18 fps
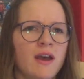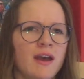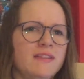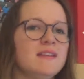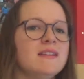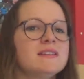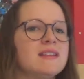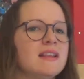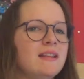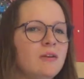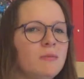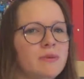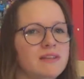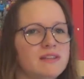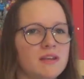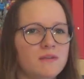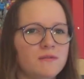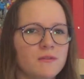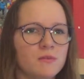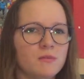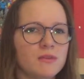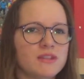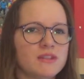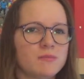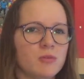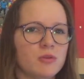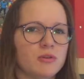I think it's a little bit different
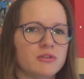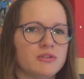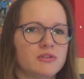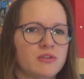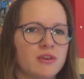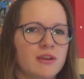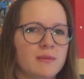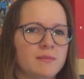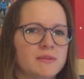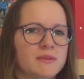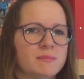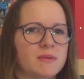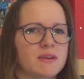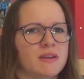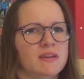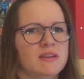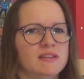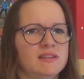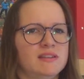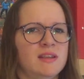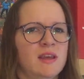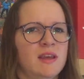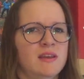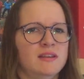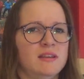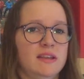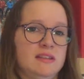with sports trips because
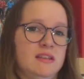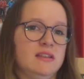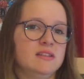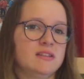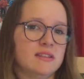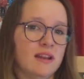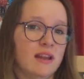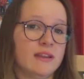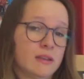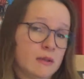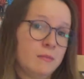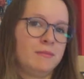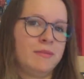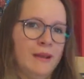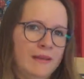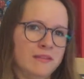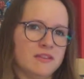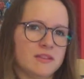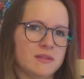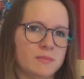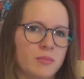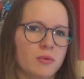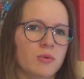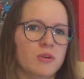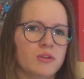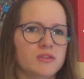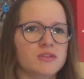they tend to like play the
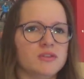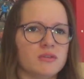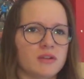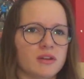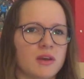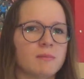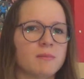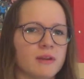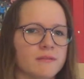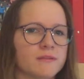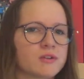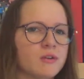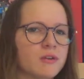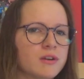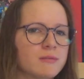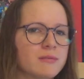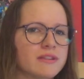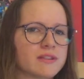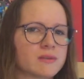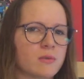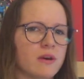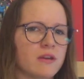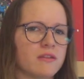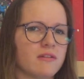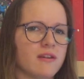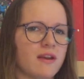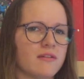sport and do a couple of tournaments
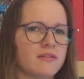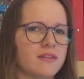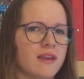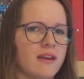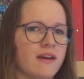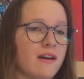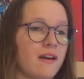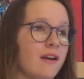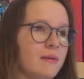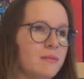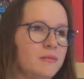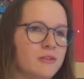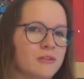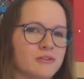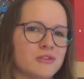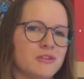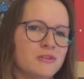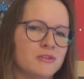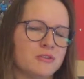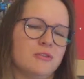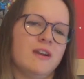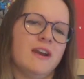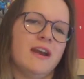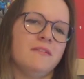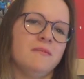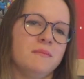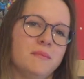while they're out there. I'm not too sure, I
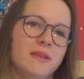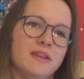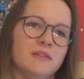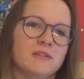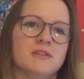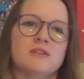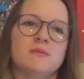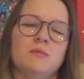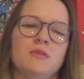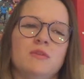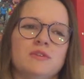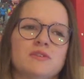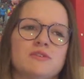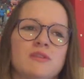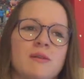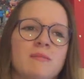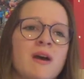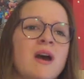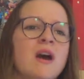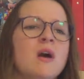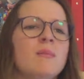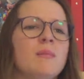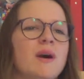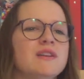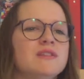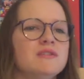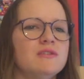haven't been on a sports trip,
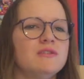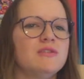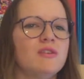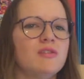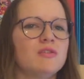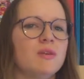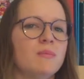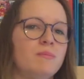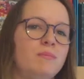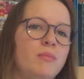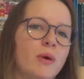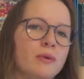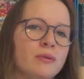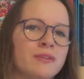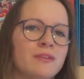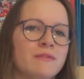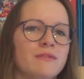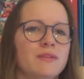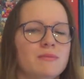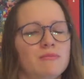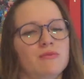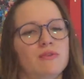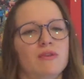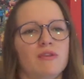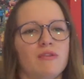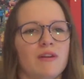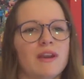but I do know that both of them
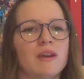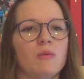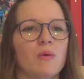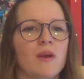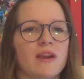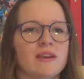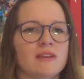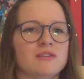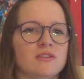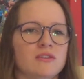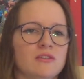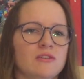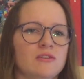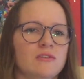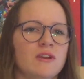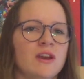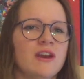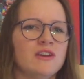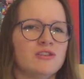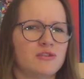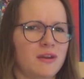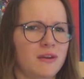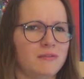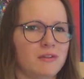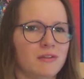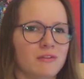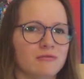are a great way to
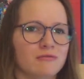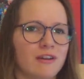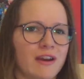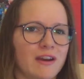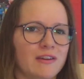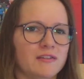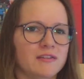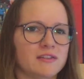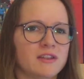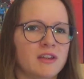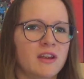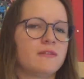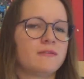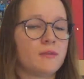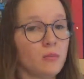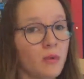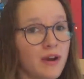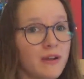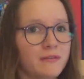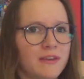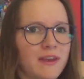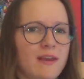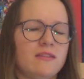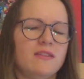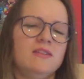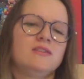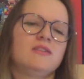travel around. From what I've
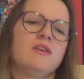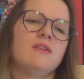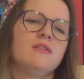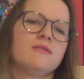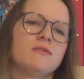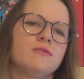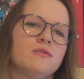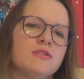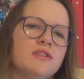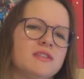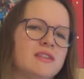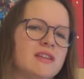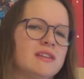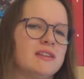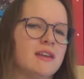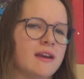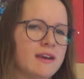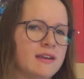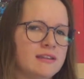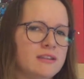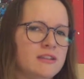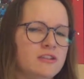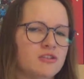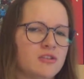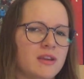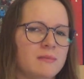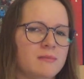gathered, overall the society
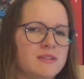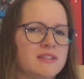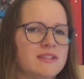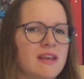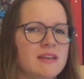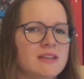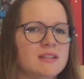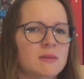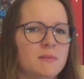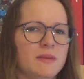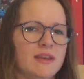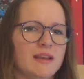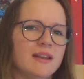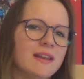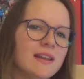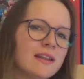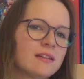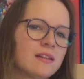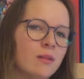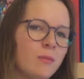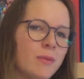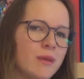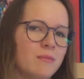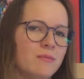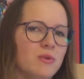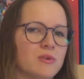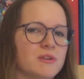trips tend to be a little
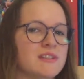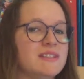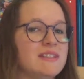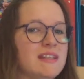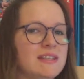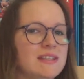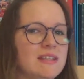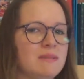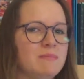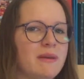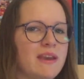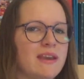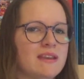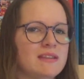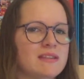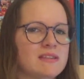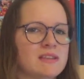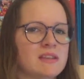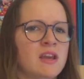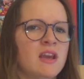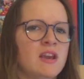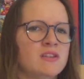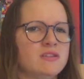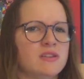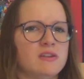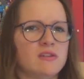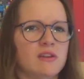bit more city-based,
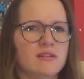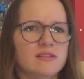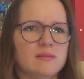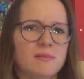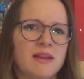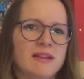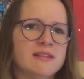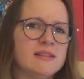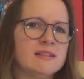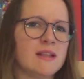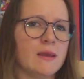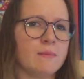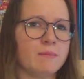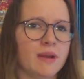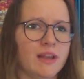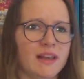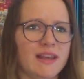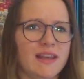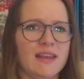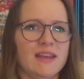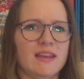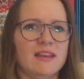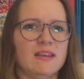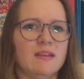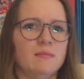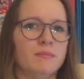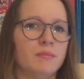so going to places like
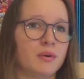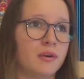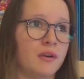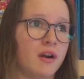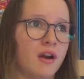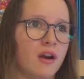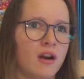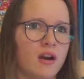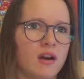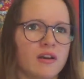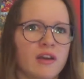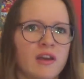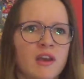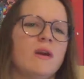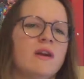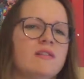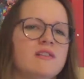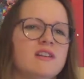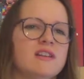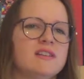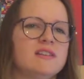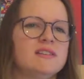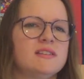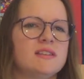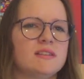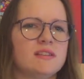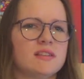Berlin, Prague,
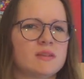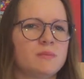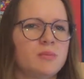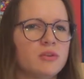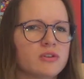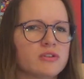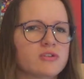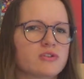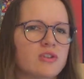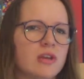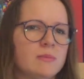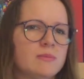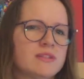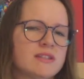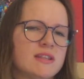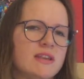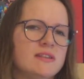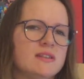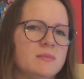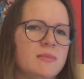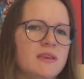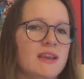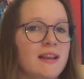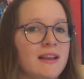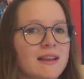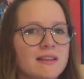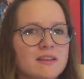whereas the sports trips tend to
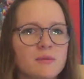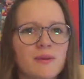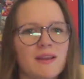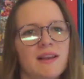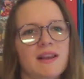be a little